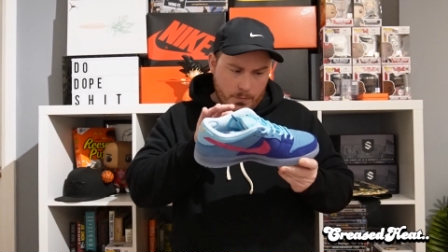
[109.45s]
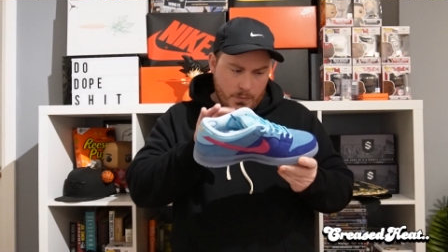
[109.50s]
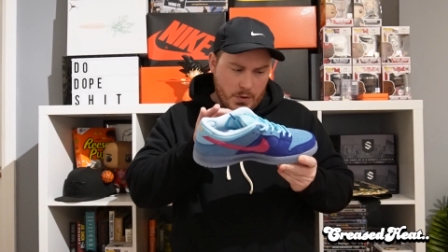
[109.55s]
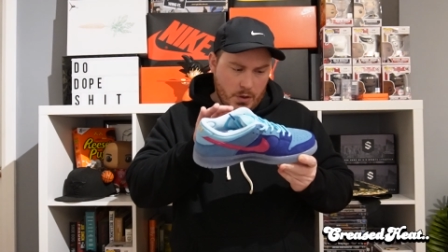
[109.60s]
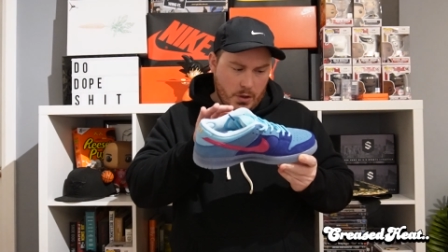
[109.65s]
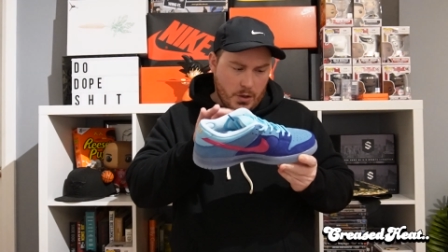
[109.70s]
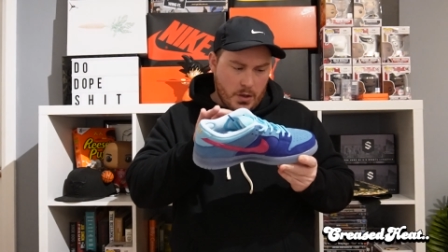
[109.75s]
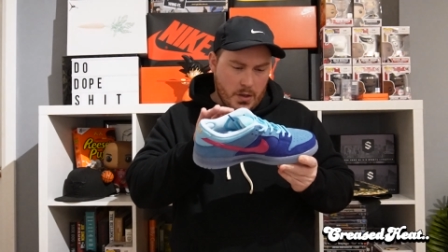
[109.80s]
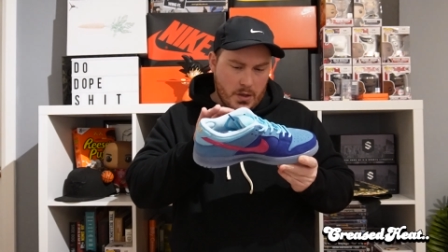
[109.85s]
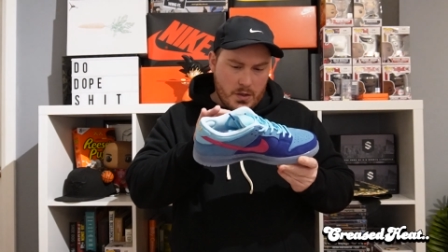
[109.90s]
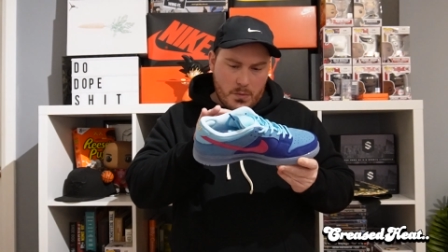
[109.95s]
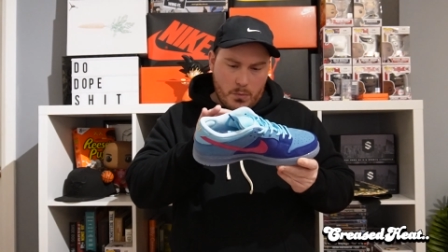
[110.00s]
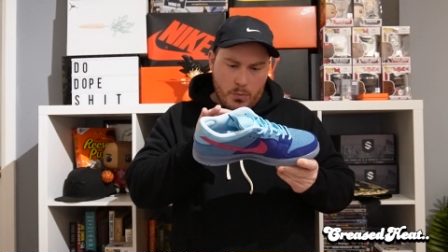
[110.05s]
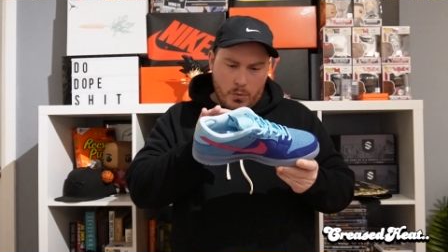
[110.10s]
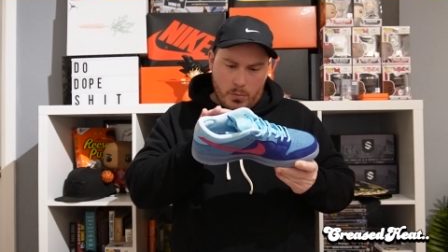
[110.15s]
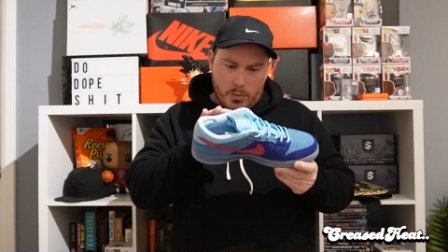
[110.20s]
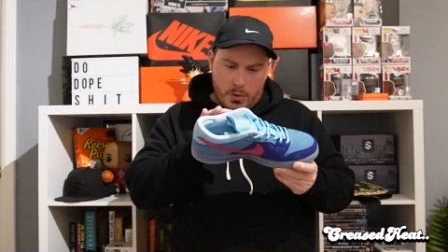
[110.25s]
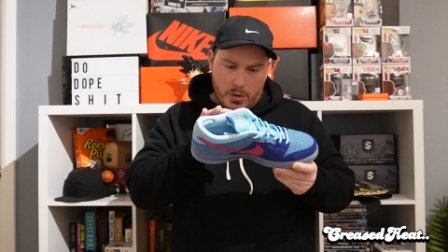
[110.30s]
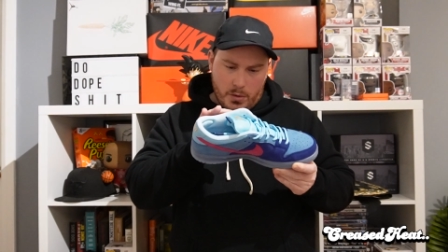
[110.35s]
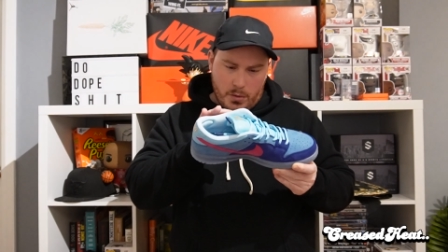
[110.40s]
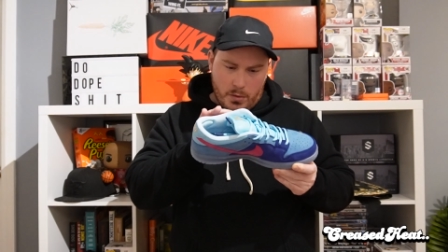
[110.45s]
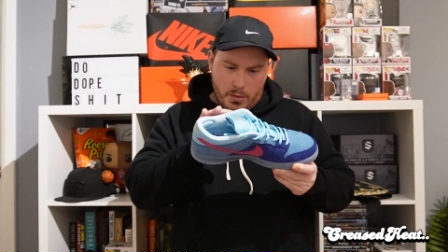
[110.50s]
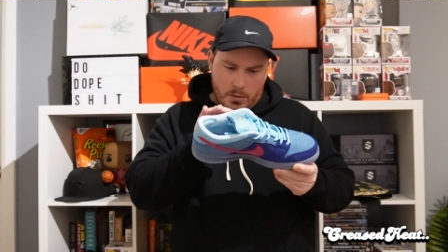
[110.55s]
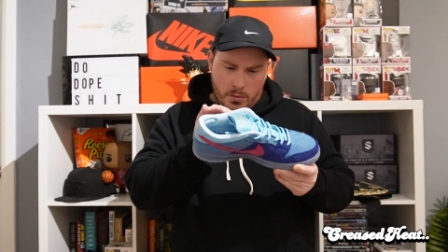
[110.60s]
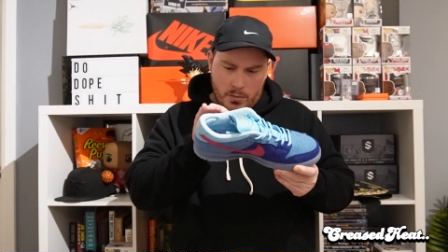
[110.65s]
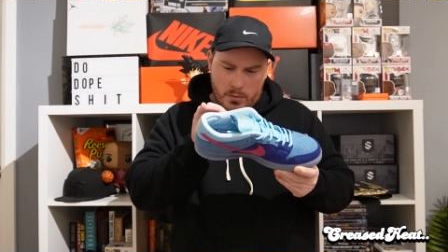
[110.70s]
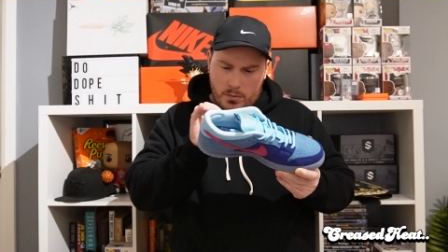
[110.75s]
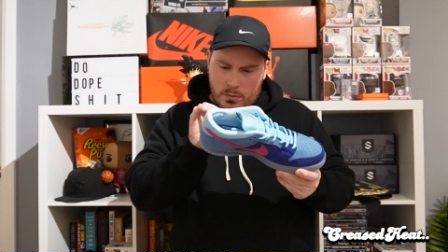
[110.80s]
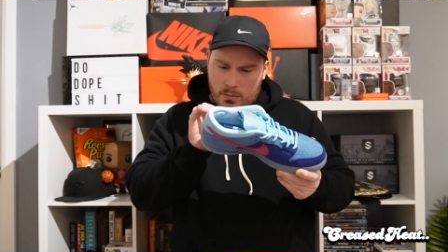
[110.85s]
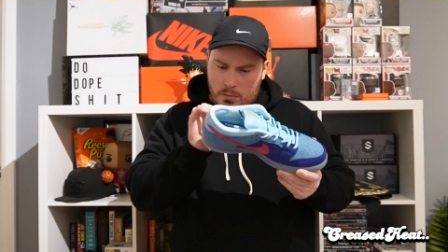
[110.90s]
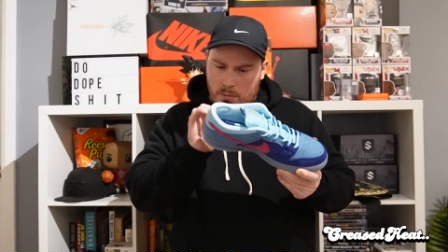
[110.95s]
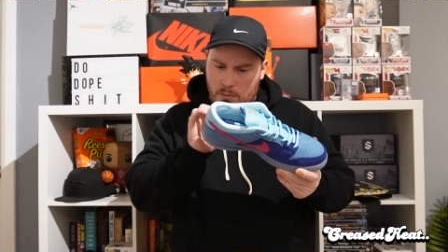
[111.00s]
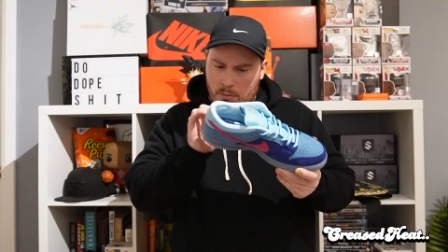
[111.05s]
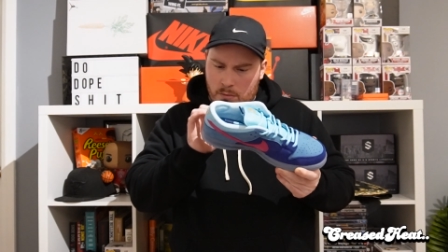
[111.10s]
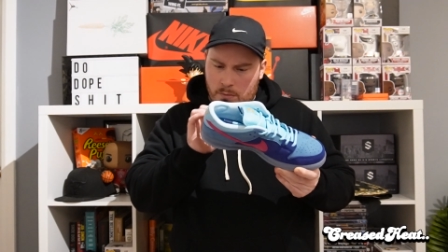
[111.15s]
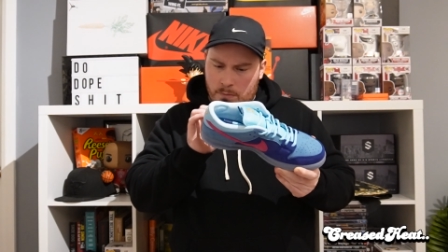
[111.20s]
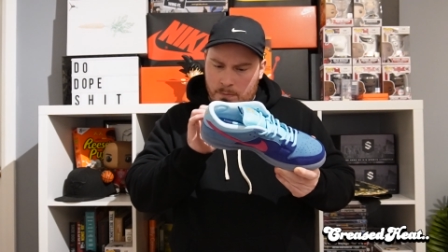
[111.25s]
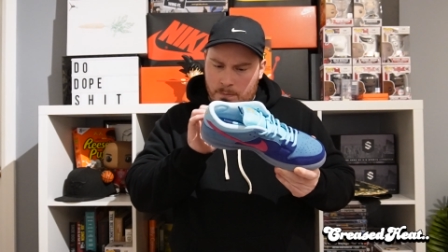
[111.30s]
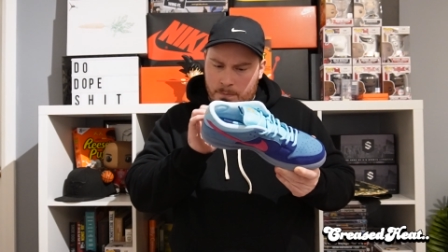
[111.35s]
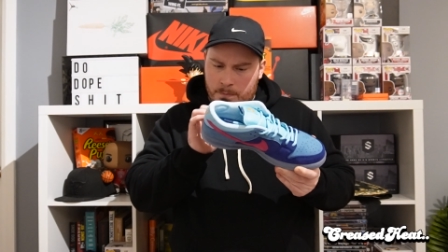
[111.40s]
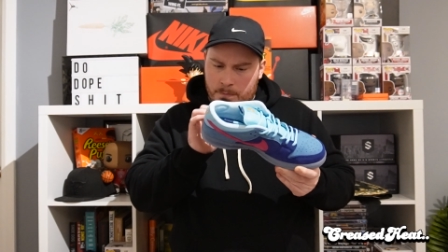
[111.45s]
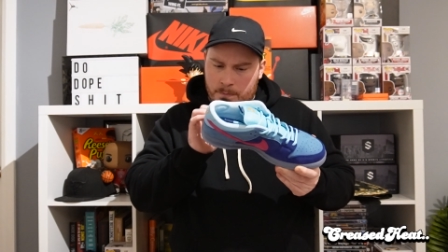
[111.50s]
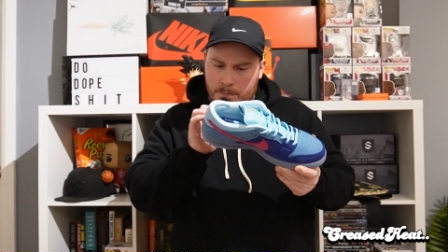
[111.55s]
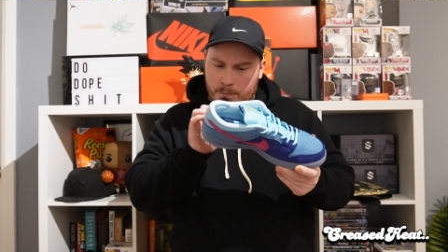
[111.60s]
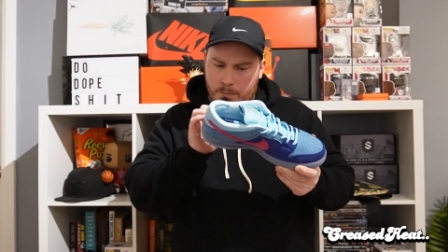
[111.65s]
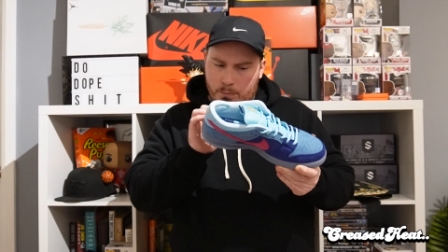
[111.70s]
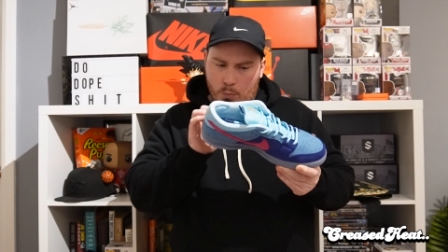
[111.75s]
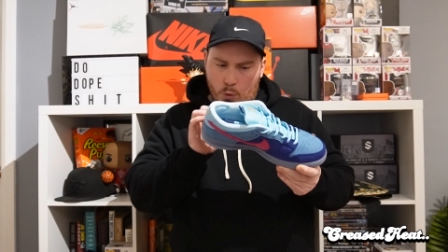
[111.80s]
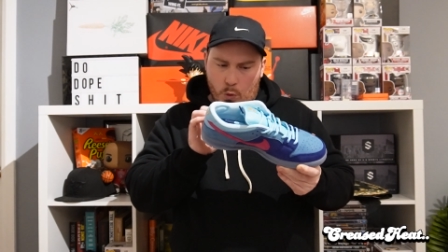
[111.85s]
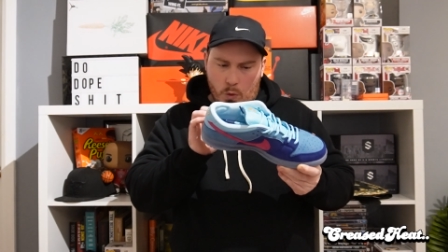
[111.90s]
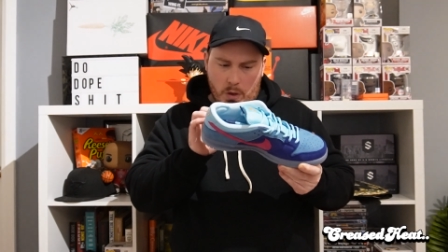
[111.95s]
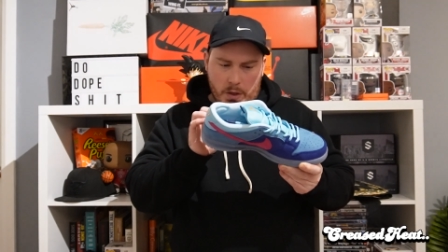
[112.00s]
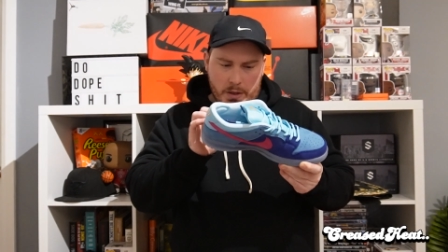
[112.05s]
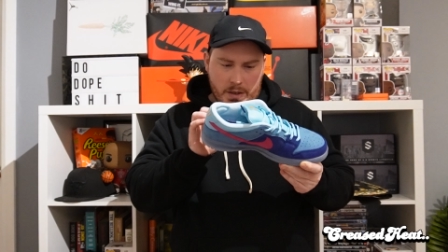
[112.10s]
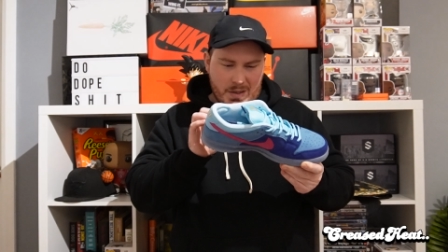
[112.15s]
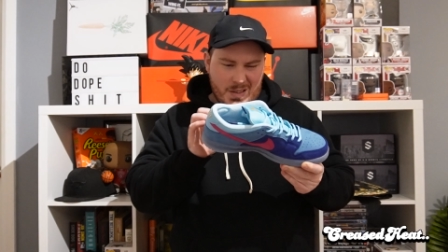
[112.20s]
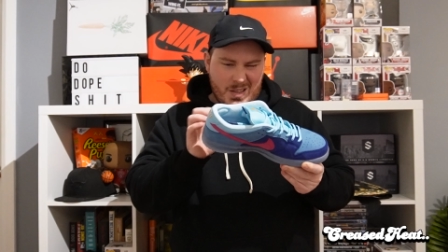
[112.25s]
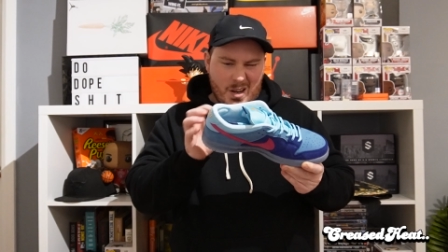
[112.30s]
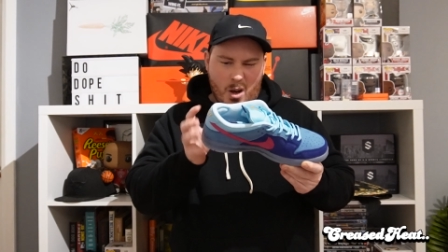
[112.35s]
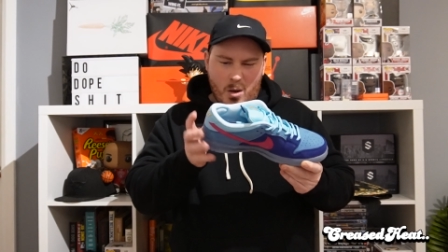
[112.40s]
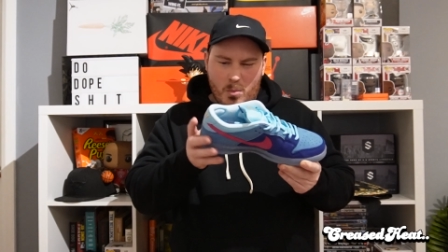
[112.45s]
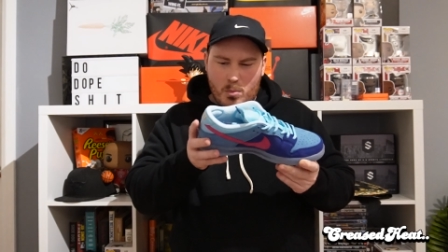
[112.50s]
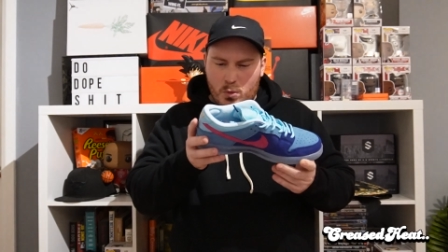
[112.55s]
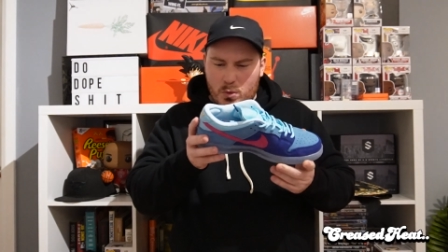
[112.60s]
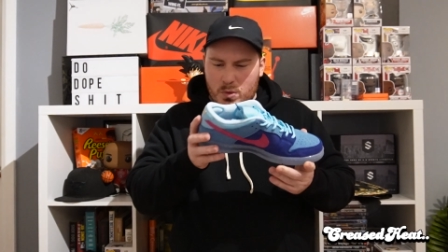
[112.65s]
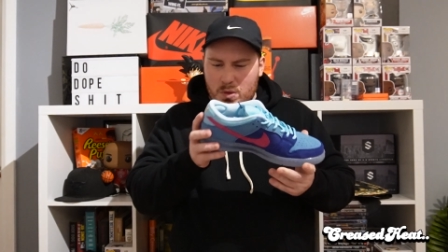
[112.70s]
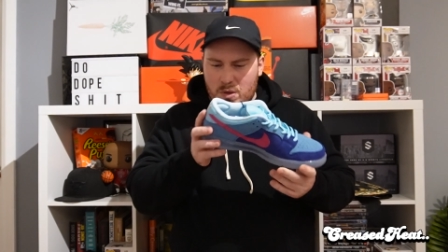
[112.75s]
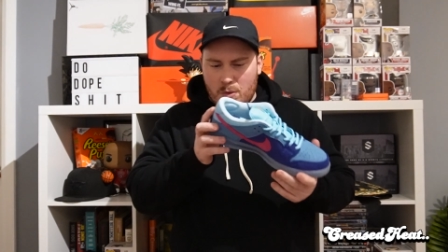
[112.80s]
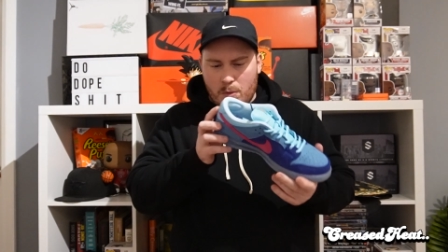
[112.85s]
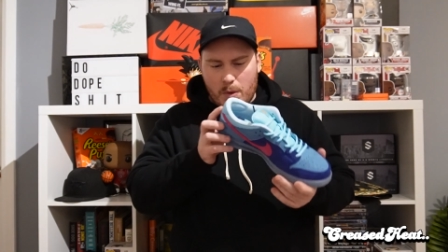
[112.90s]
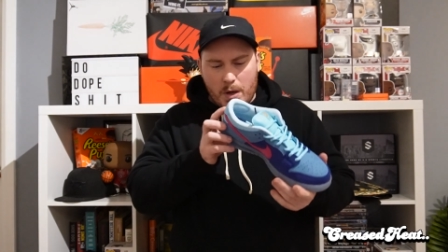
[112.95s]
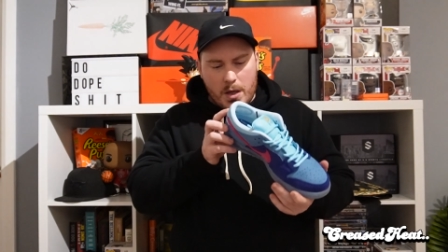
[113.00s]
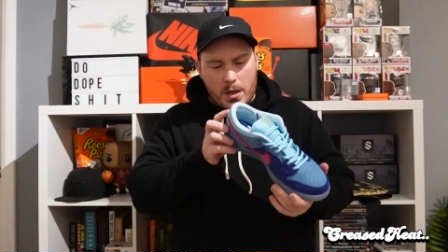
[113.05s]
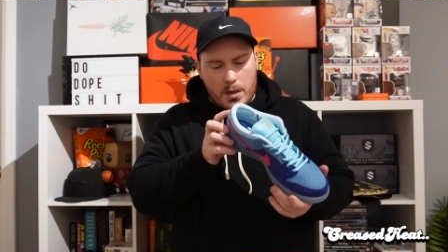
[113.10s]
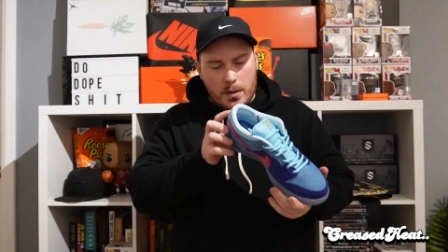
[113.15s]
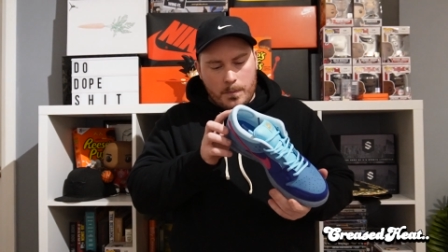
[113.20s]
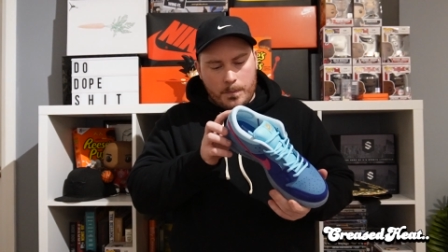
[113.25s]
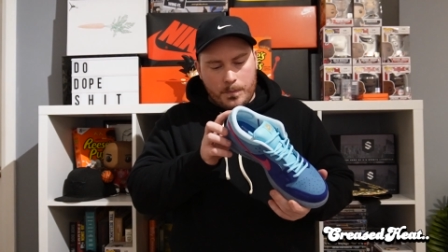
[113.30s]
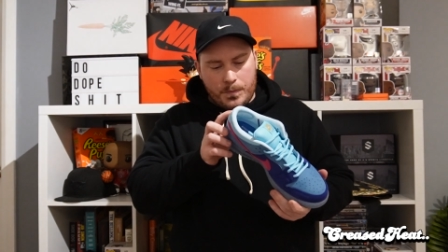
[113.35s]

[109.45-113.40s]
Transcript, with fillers: I don't know, that's probably more like a tumbled suede.